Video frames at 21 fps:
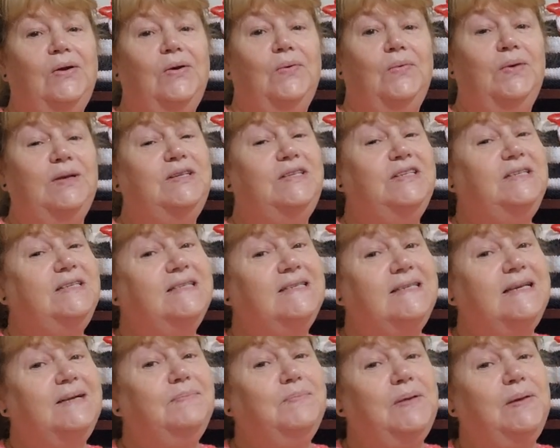which to
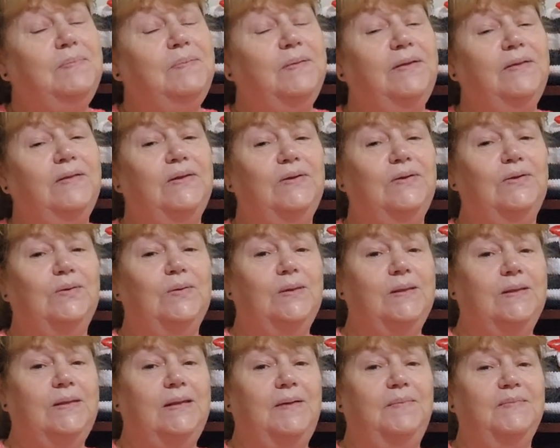some people in the
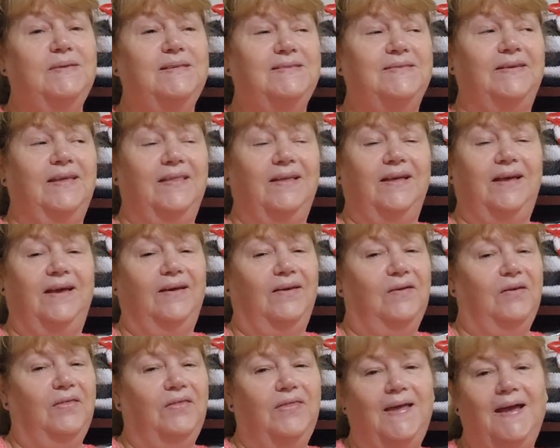Northern Hemisphere, they go,
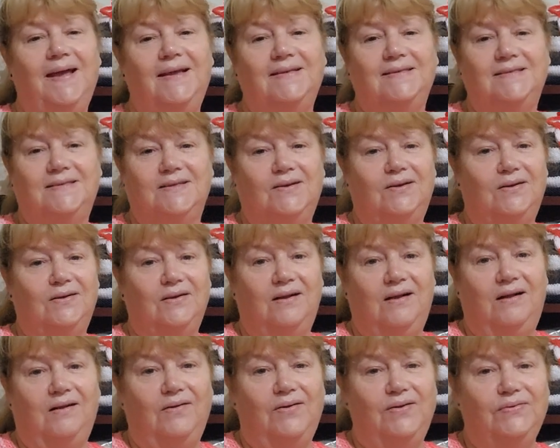that's not
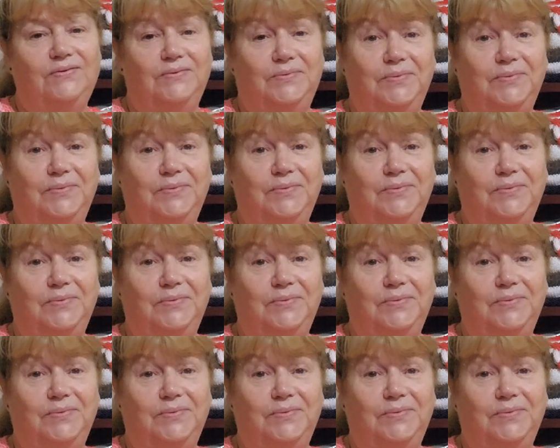cold.